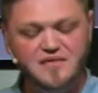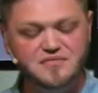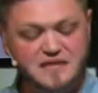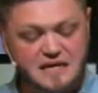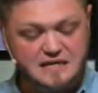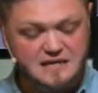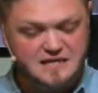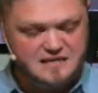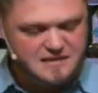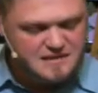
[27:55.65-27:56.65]
then
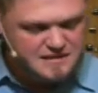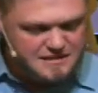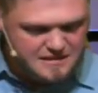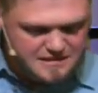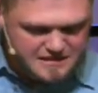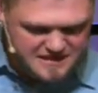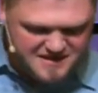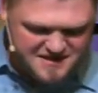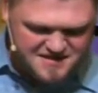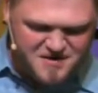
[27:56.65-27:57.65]

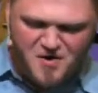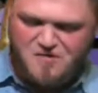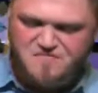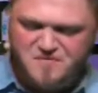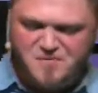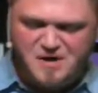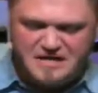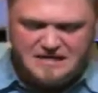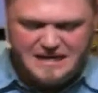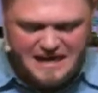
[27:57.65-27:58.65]
the hopeful one
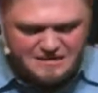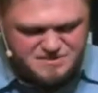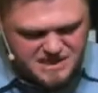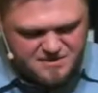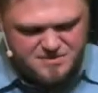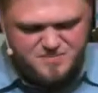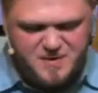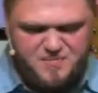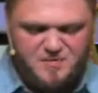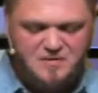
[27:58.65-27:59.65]
helps other
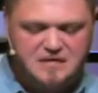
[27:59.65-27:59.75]
people